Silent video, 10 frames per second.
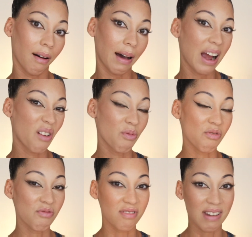I
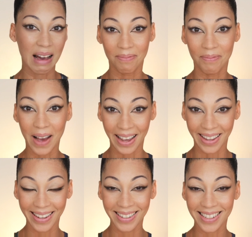will not buy
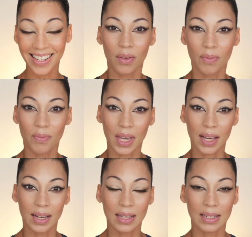it
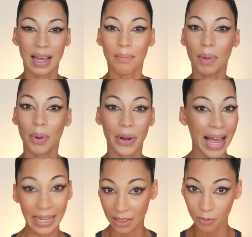because I'm a very
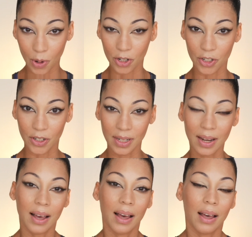active person.
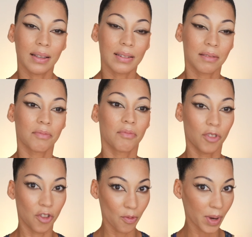As
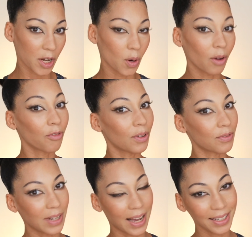you may know, if
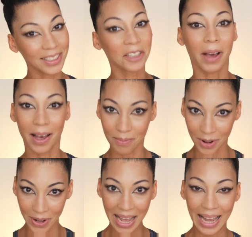not, I'm
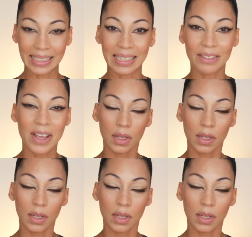very active.